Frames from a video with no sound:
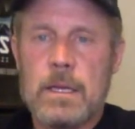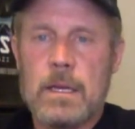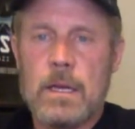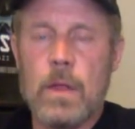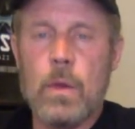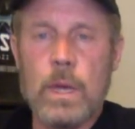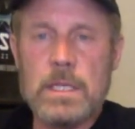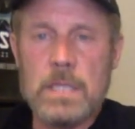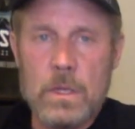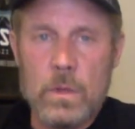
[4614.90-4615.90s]
other ways
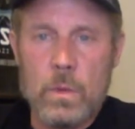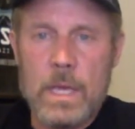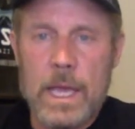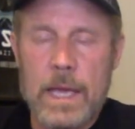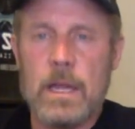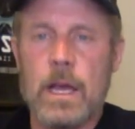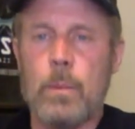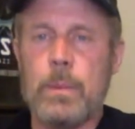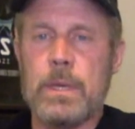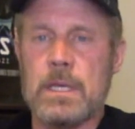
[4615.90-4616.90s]
that you can
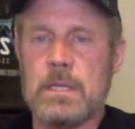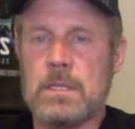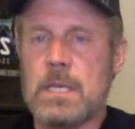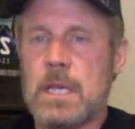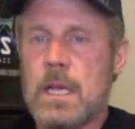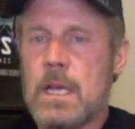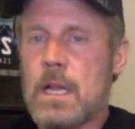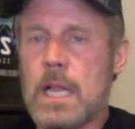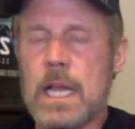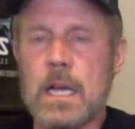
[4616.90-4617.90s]
help is
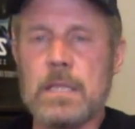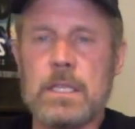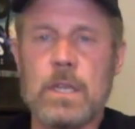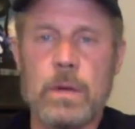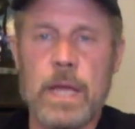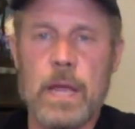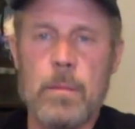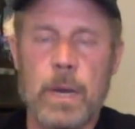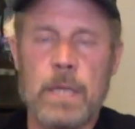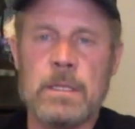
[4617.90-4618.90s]
click on the donate
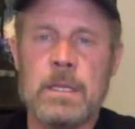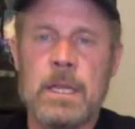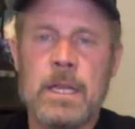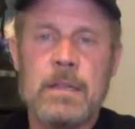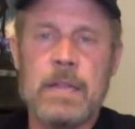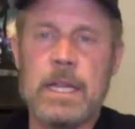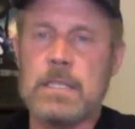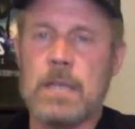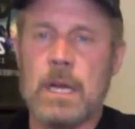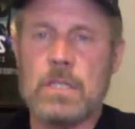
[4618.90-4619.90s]
button that is on